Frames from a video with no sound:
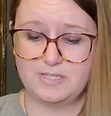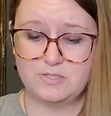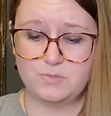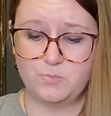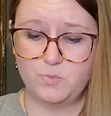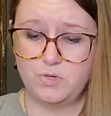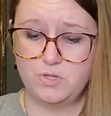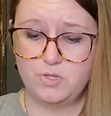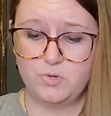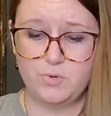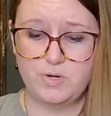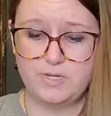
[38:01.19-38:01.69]

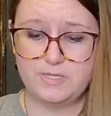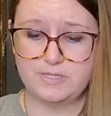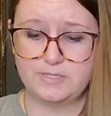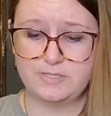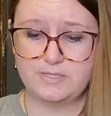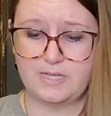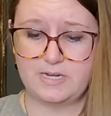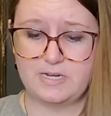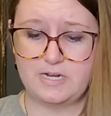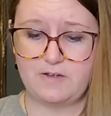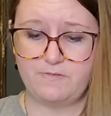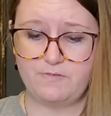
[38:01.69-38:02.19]
That's one of the
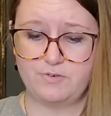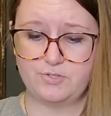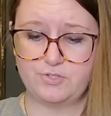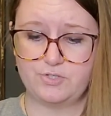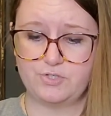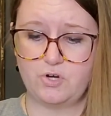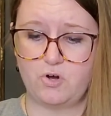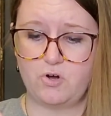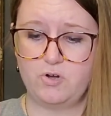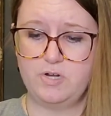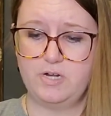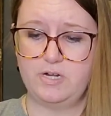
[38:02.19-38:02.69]
reasons I never
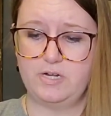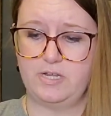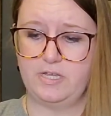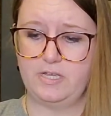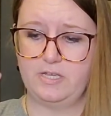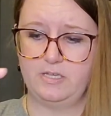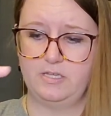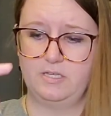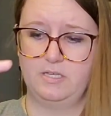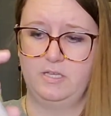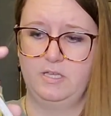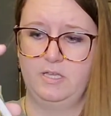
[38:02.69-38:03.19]
started
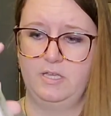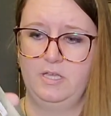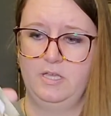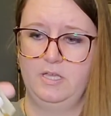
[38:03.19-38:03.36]
it